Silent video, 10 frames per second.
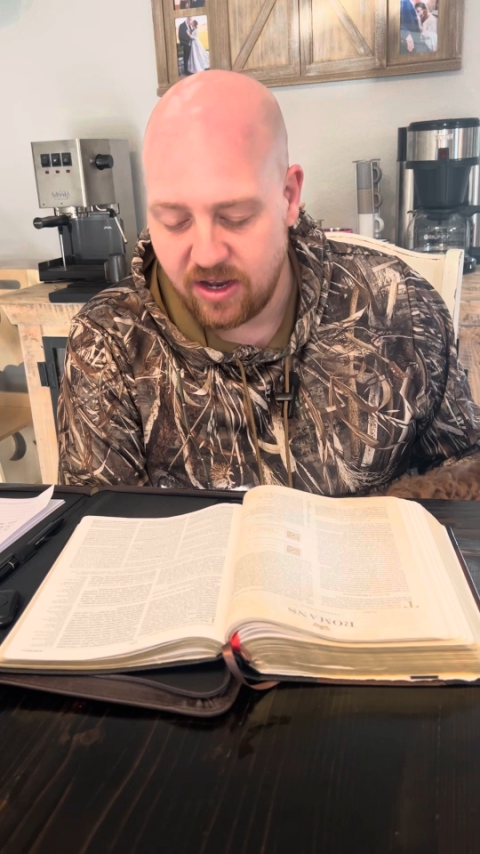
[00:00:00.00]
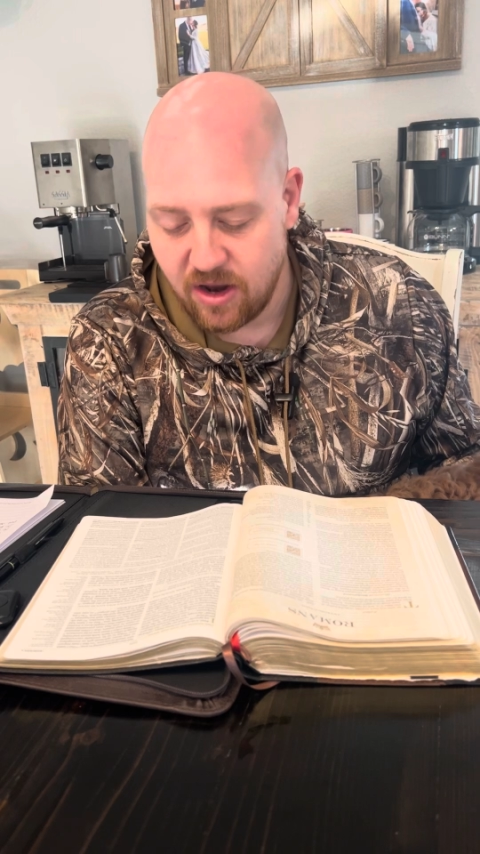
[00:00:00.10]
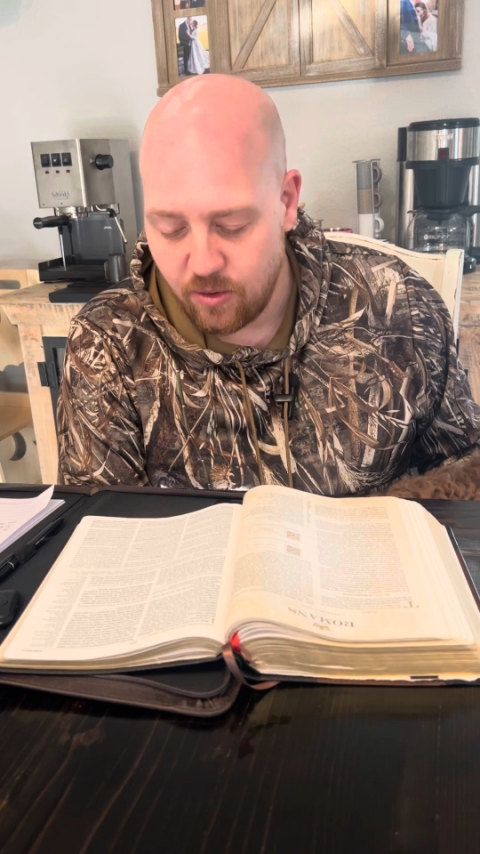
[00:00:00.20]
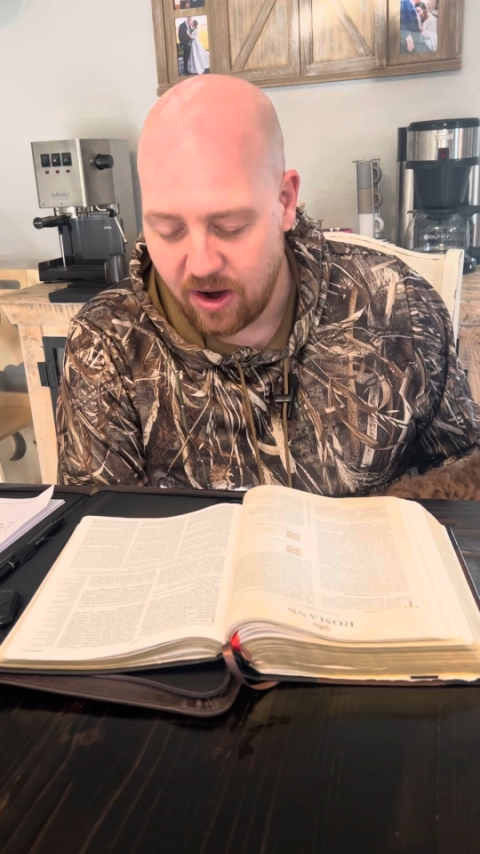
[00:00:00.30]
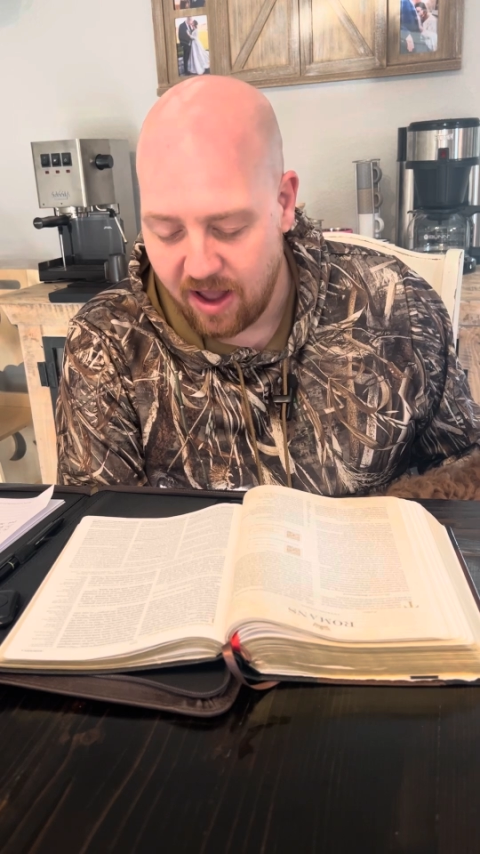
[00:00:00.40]

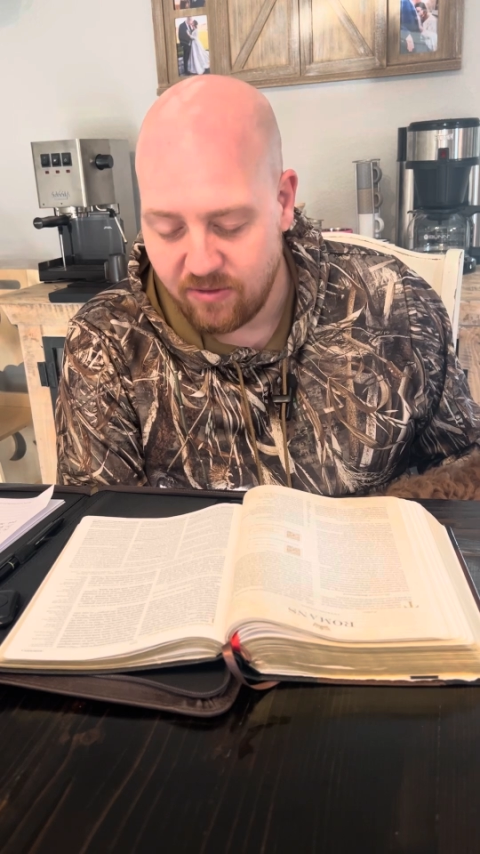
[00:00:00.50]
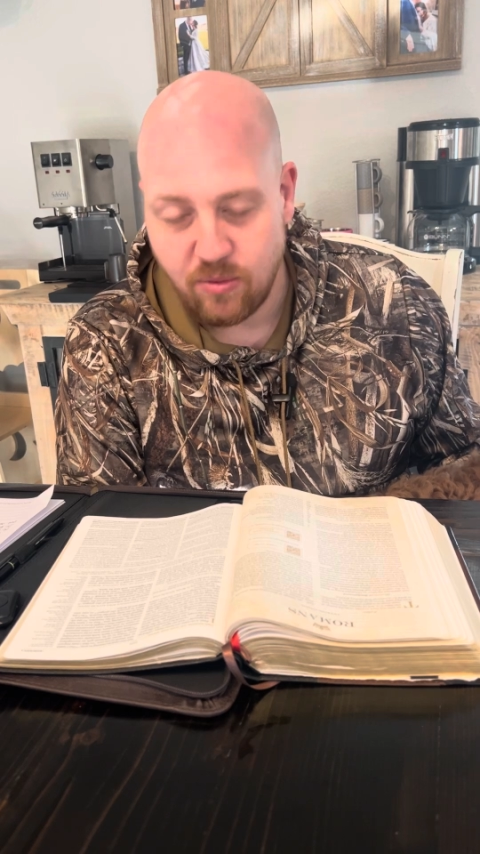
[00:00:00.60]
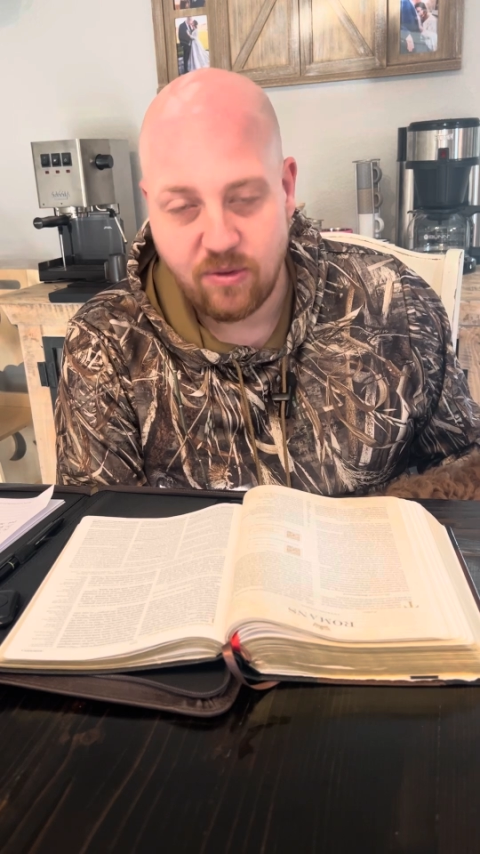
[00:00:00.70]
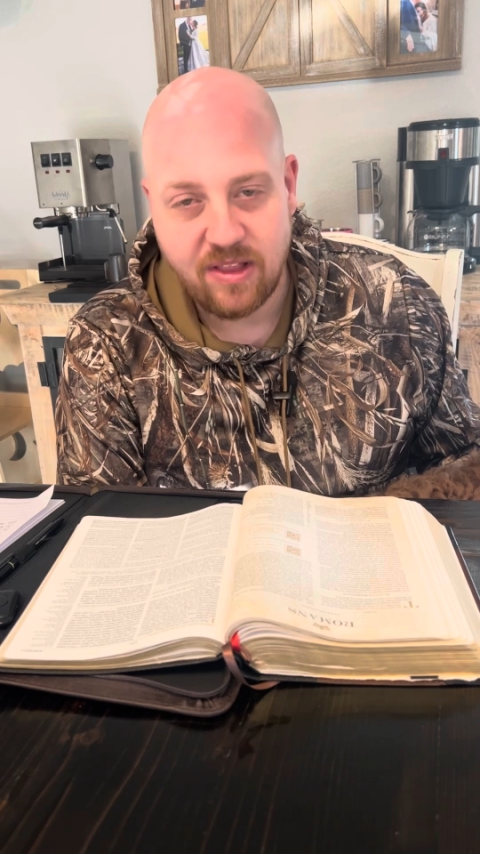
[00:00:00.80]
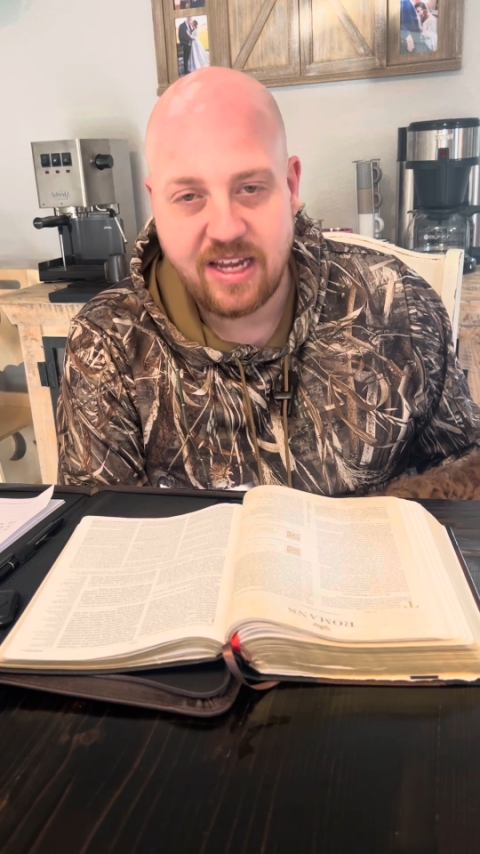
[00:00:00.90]
don't have a
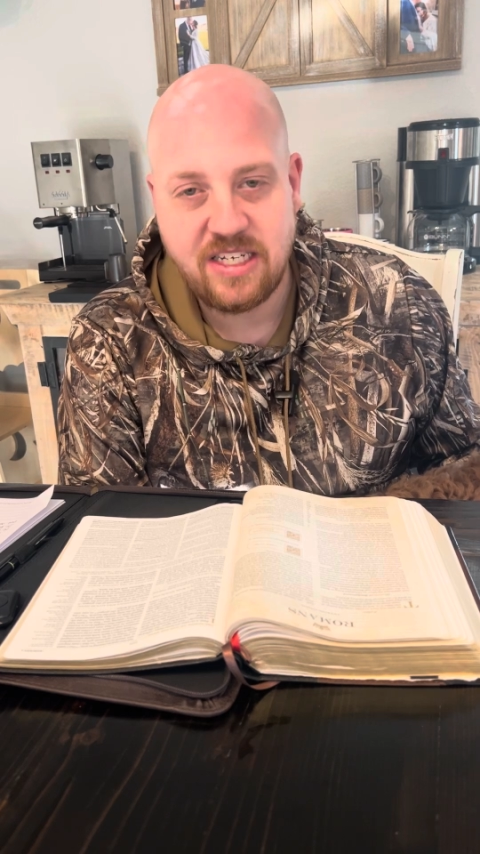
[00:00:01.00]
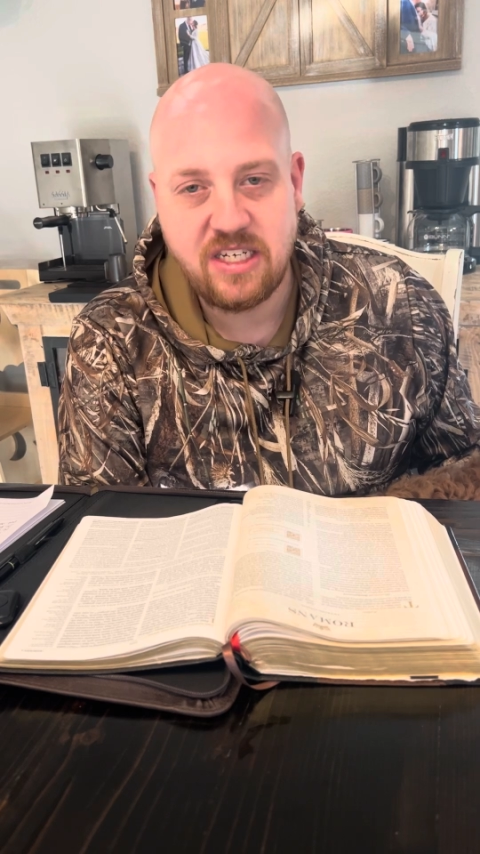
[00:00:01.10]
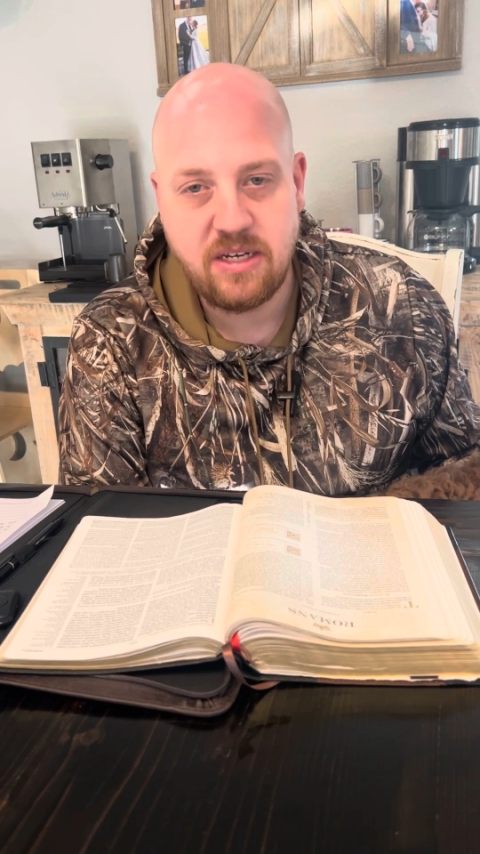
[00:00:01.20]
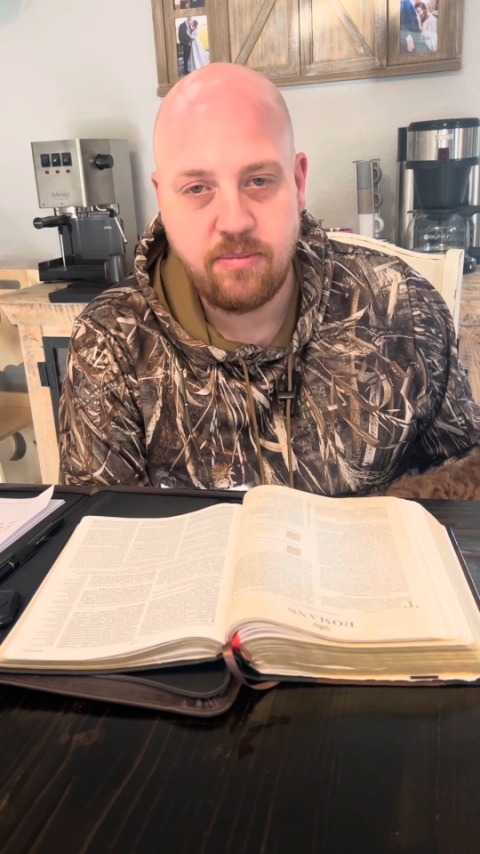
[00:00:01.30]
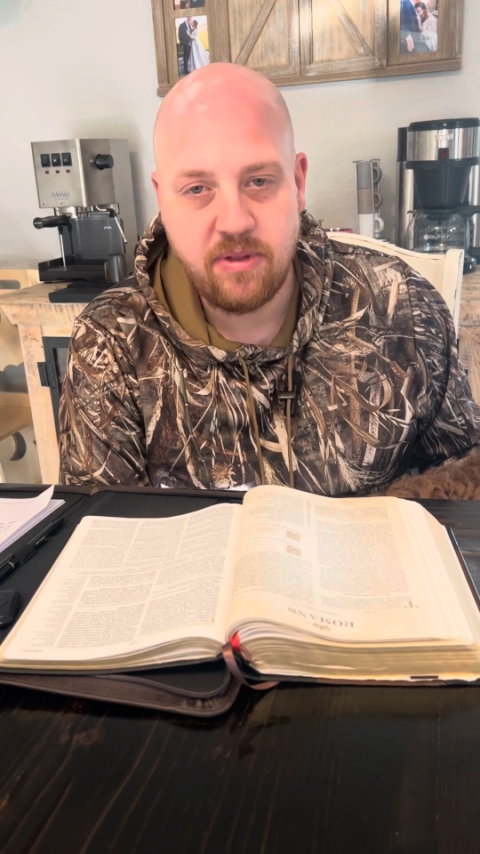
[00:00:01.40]

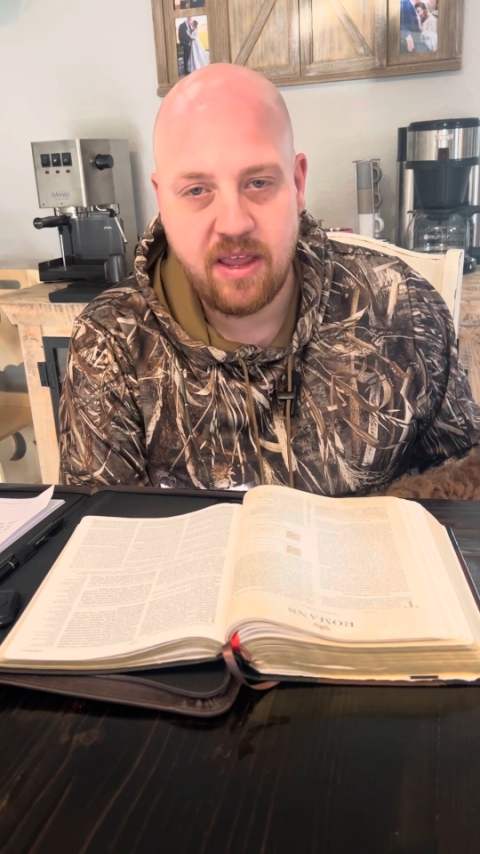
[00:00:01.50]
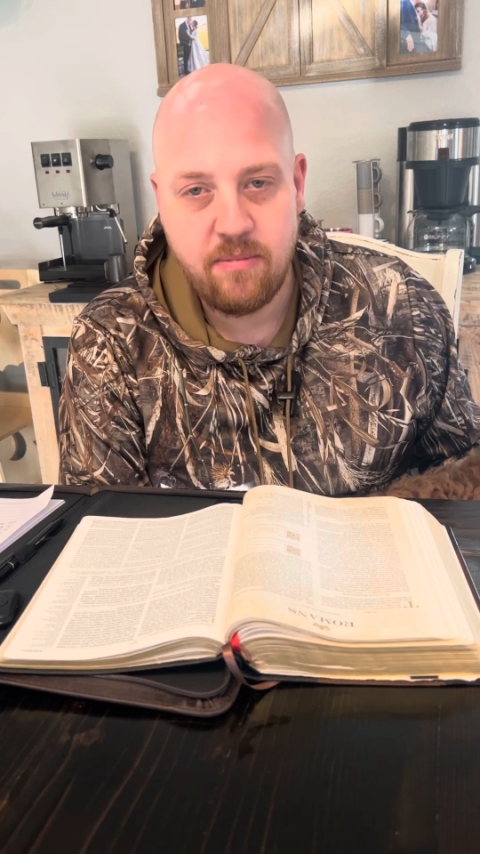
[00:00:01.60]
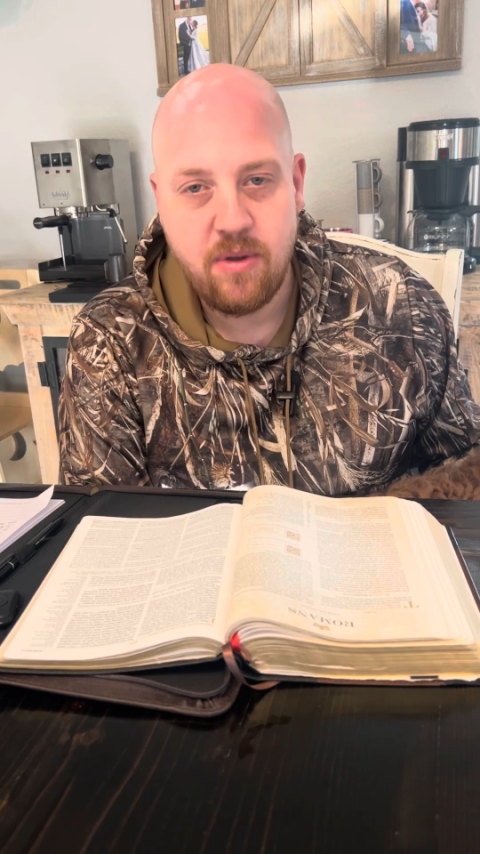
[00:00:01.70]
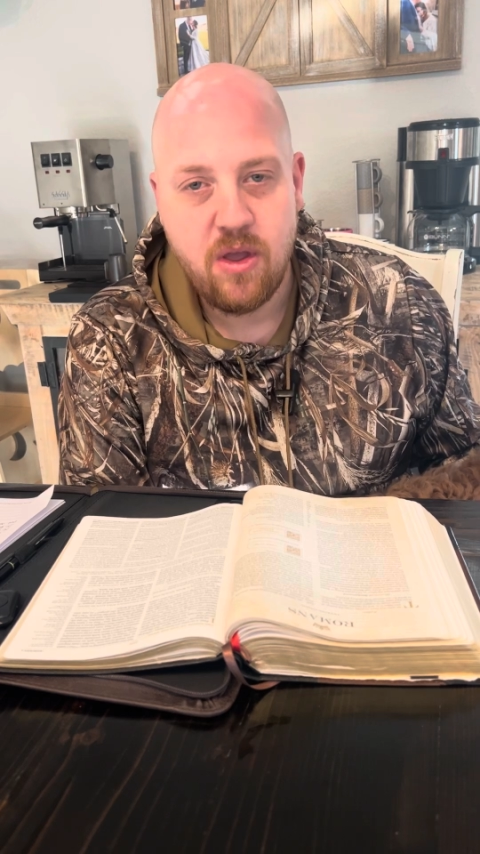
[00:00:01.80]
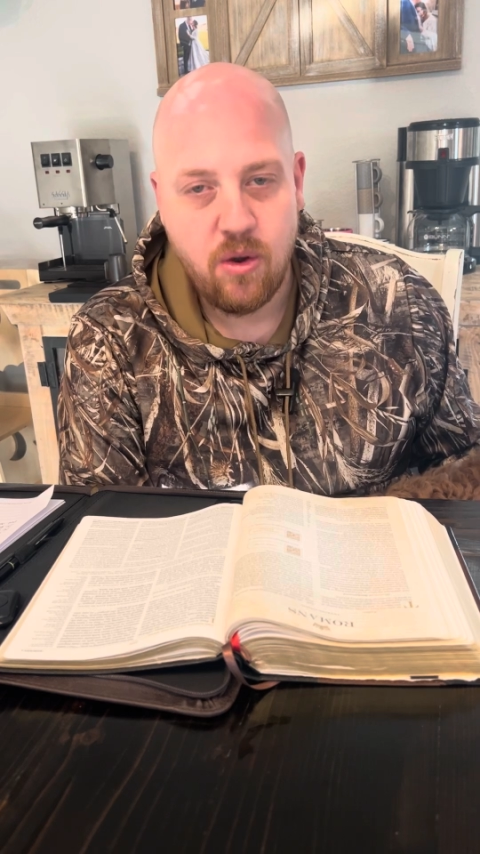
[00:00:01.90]
relationship with him,